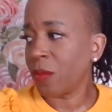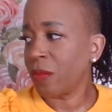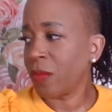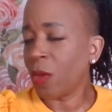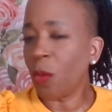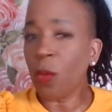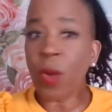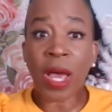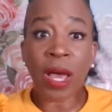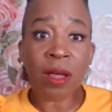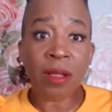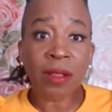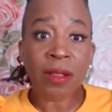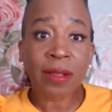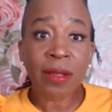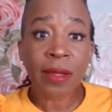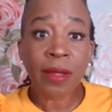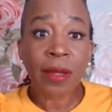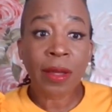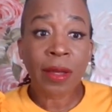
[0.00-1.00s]
Well,
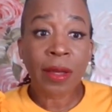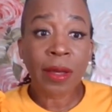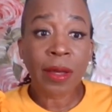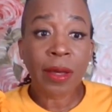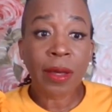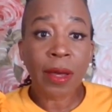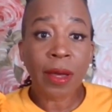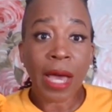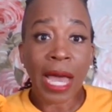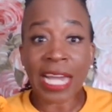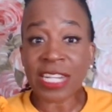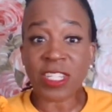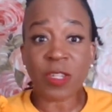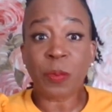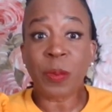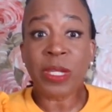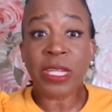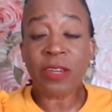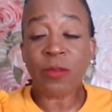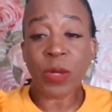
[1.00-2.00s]
I just
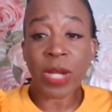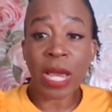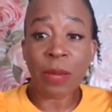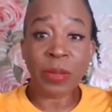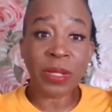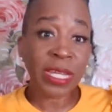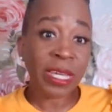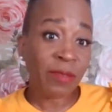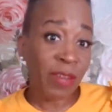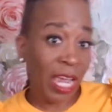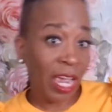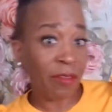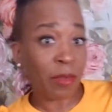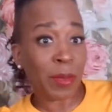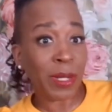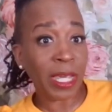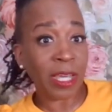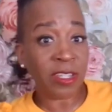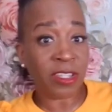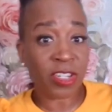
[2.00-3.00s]
believe what I believe and
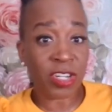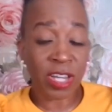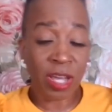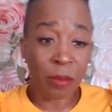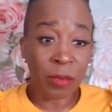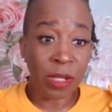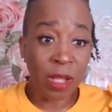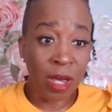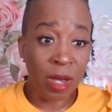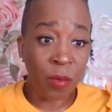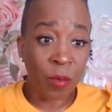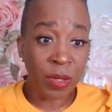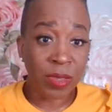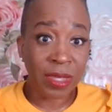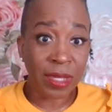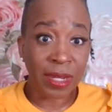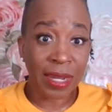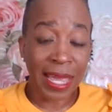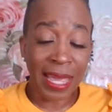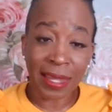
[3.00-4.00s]
everybody else should come along with
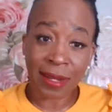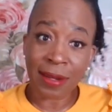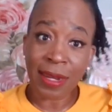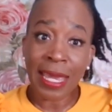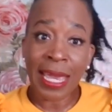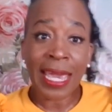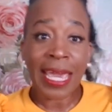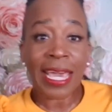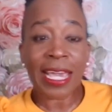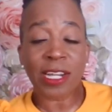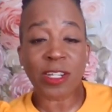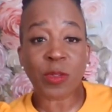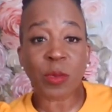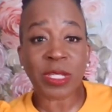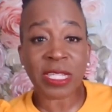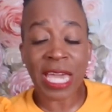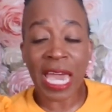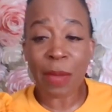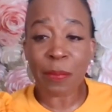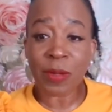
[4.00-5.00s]
it. And here's what's
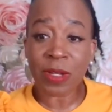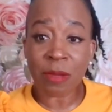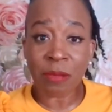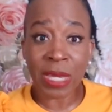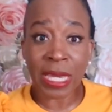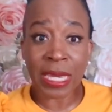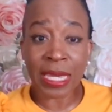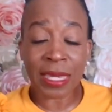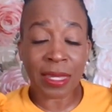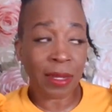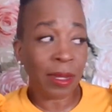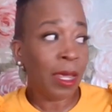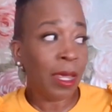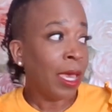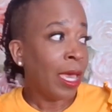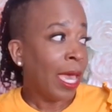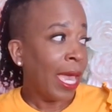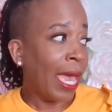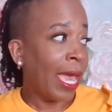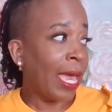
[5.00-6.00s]
happened to me
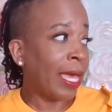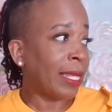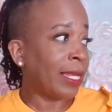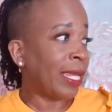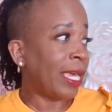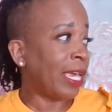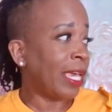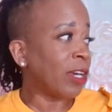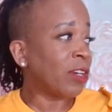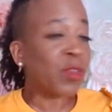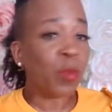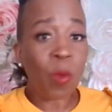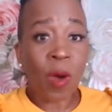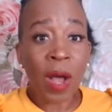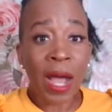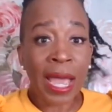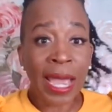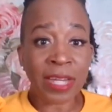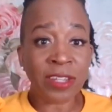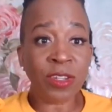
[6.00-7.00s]
and here's
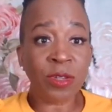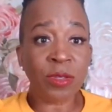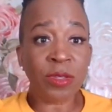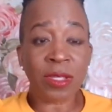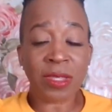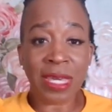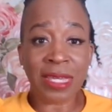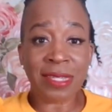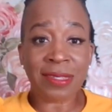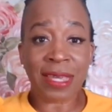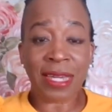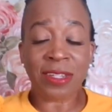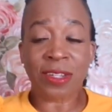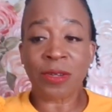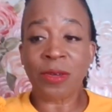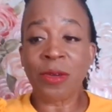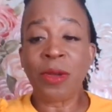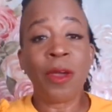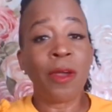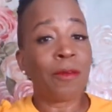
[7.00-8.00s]
why I do the things I
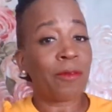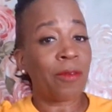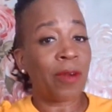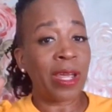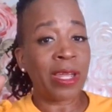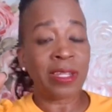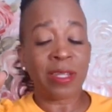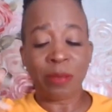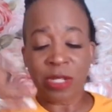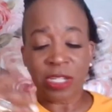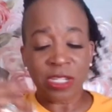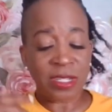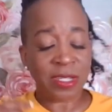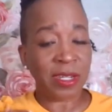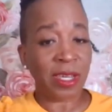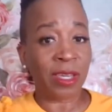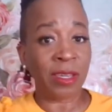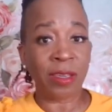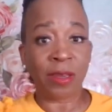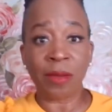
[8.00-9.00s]
do. Friend, let me just
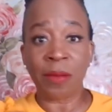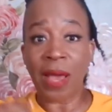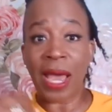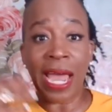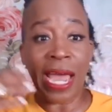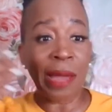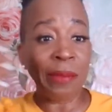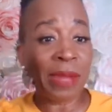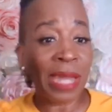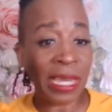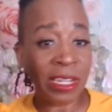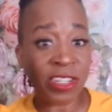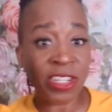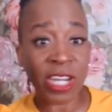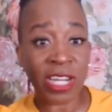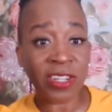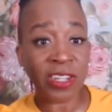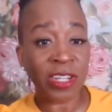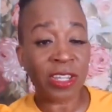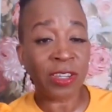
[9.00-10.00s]
tell you, I'm not
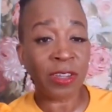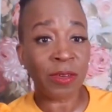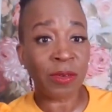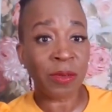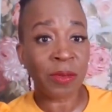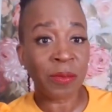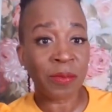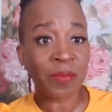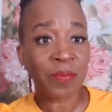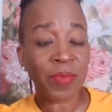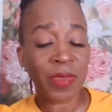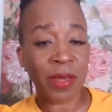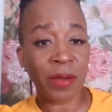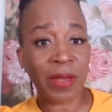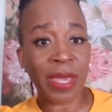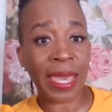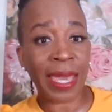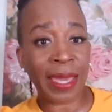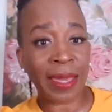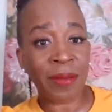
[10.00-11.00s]
judging you,
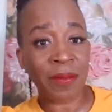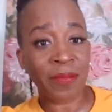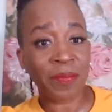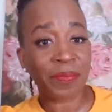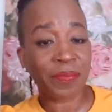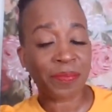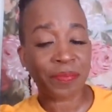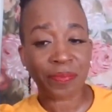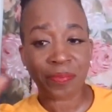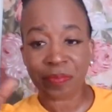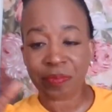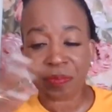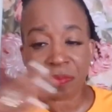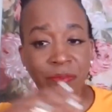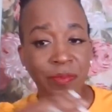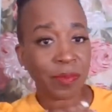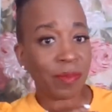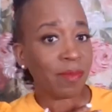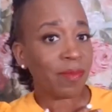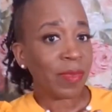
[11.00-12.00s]
okay?
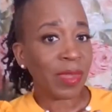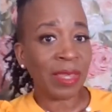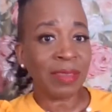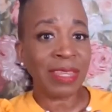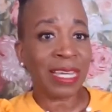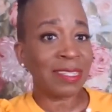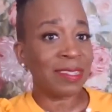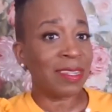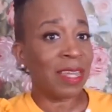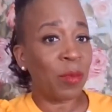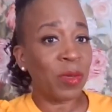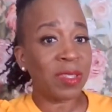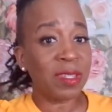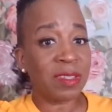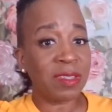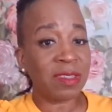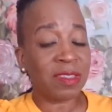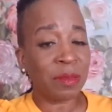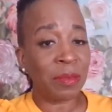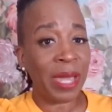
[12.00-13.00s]
That's not what
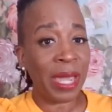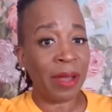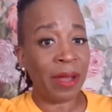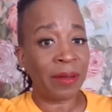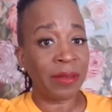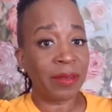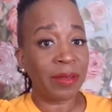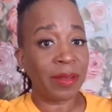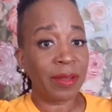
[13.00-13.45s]
this is about.